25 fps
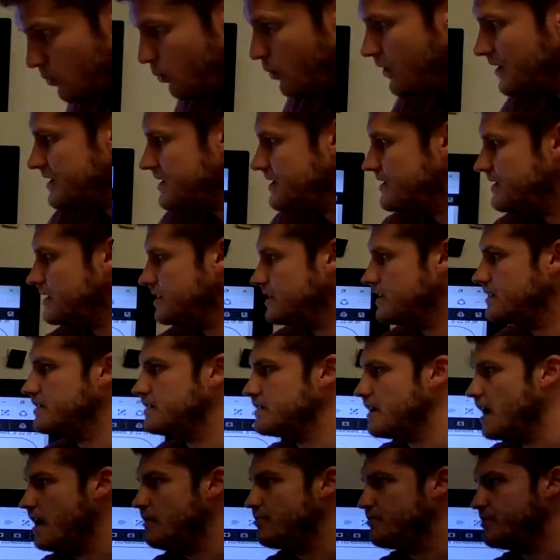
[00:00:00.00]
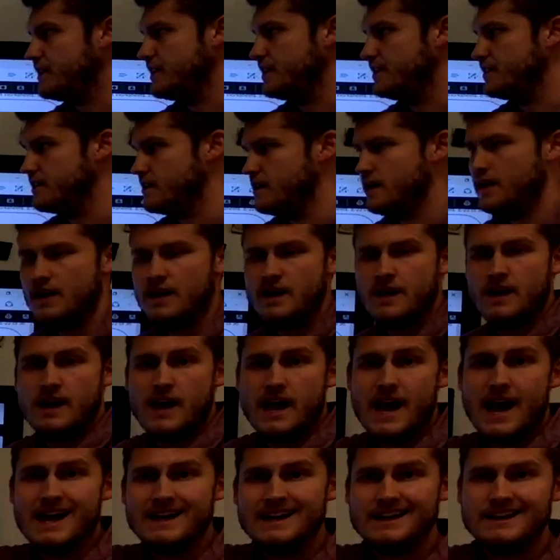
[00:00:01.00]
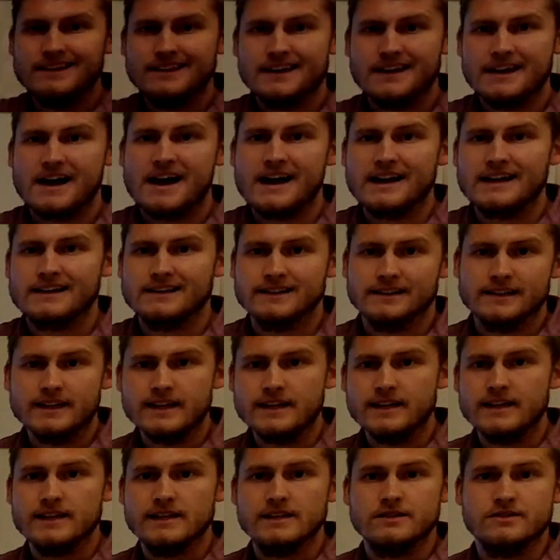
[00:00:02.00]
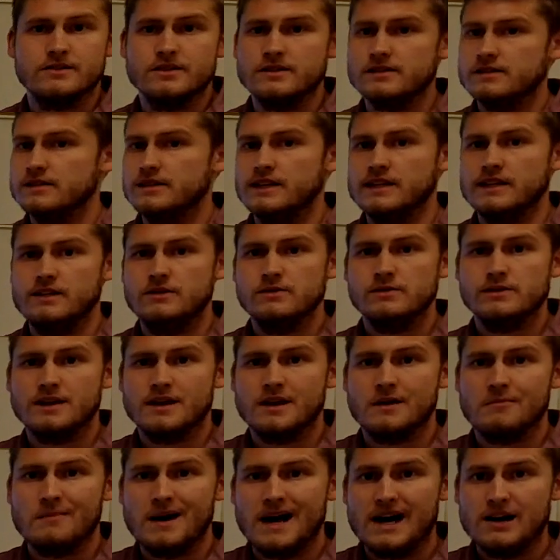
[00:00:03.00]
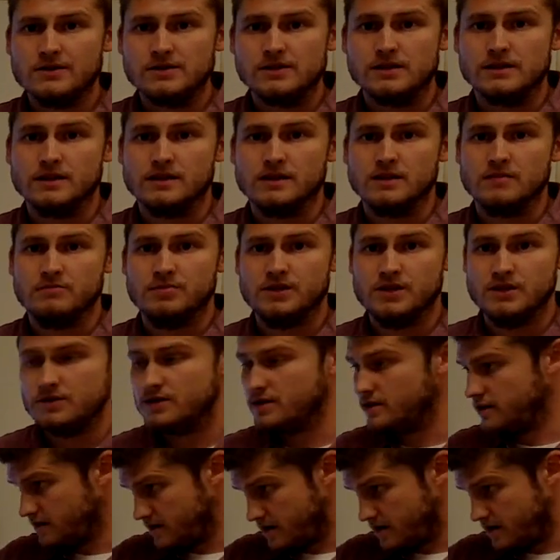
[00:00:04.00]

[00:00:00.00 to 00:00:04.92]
Once this is up here, anything I click is just like using a mouse on a computer,